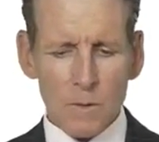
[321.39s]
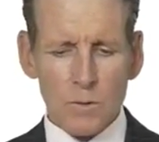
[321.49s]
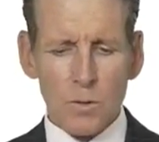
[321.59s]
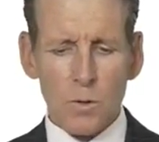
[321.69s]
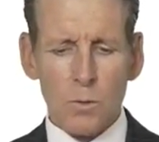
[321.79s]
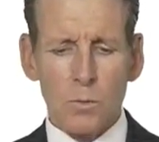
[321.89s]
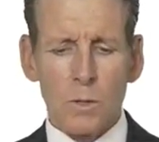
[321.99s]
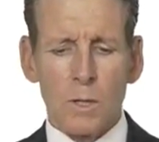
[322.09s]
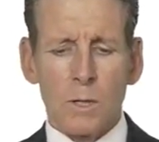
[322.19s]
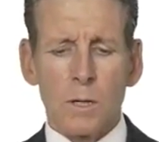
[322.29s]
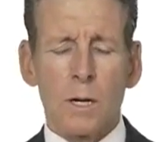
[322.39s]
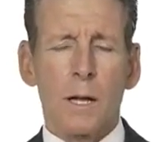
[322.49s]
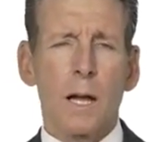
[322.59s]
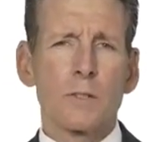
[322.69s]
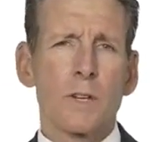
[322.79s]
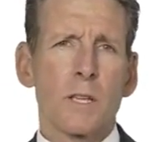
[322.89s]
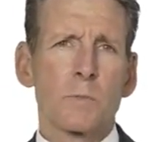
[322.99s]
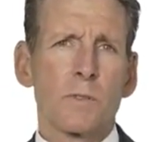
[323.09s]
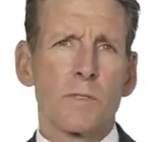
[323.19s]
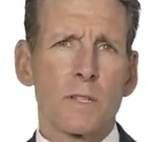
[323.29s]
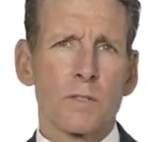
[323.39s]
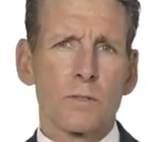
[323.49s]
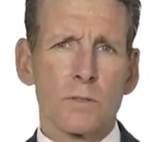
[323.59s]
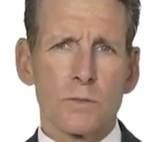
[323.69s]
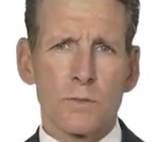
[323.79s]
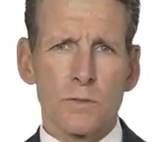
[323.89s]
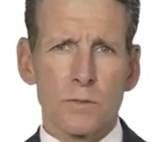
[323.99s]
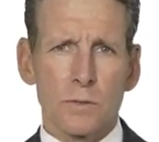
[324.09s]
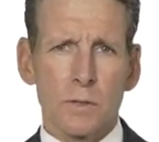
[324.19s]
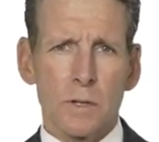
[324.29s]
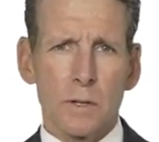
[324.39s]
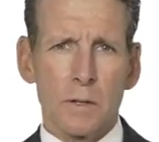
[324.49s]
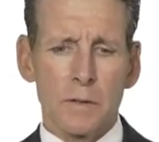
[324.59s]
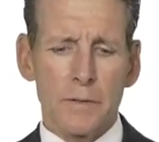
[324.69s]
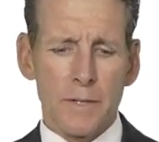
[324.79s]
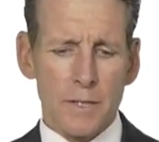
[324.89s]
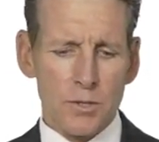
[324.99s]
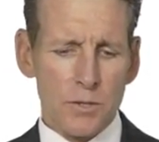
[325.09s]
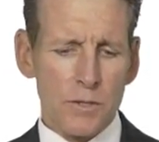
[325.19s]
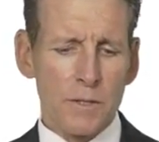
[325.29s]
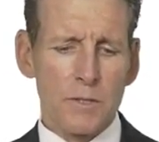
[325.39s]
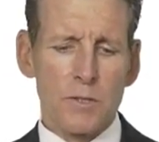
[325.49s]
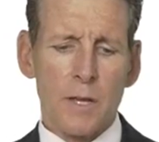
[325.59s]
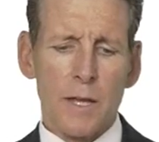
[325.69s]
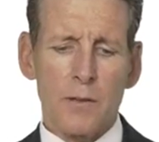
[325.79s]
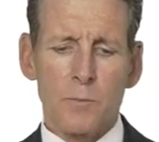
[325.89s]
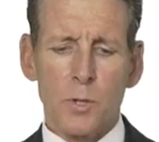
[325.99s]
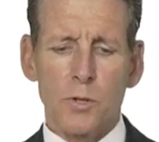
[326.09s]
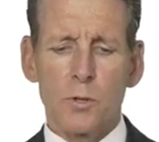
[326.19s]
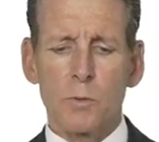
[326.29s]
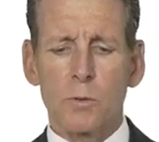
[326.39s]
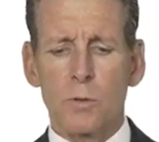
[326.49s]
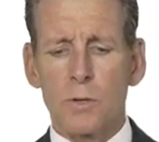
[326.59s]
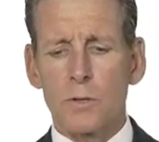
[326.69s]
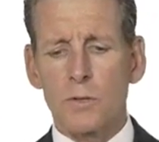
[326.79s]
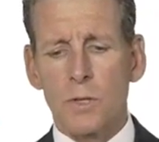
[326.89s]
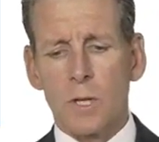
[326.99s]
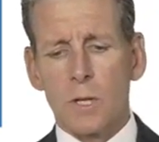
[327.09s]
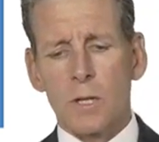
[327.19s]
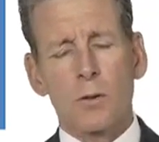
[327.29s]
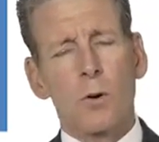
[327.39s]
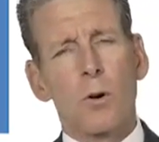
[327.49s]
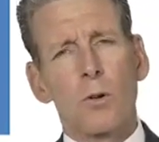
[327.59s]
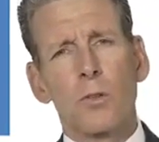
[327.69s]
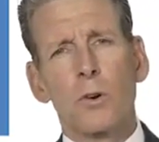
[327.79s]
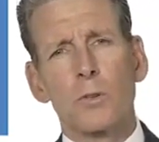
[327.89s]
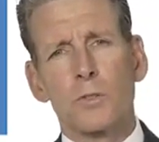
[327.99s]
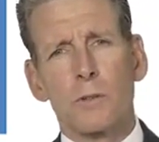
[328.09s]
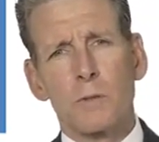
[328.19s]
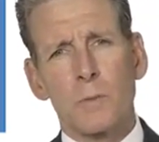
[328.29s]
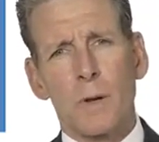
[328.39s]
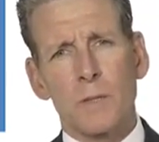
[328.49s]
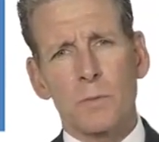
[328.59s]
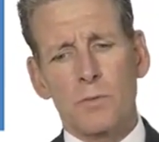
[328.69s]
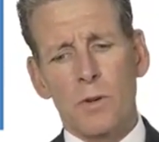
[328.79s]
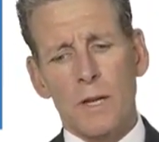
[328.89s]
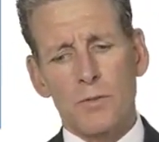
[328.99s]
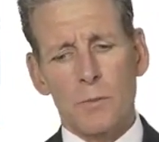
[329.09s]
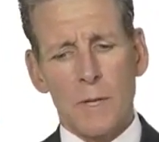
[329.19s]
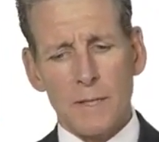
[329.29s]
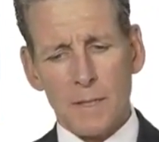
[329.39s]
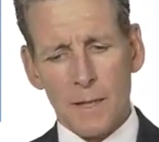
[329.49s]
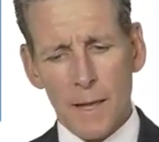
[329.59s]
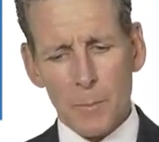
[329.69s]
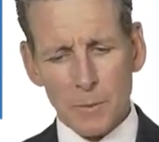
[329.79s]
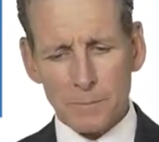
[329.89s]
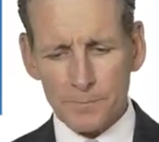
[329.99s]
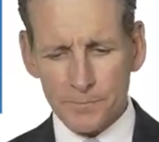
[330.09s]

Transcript: So contracts professionals, the engineering staff, procurement lawyers, and all those that are responsible for actually making it happen.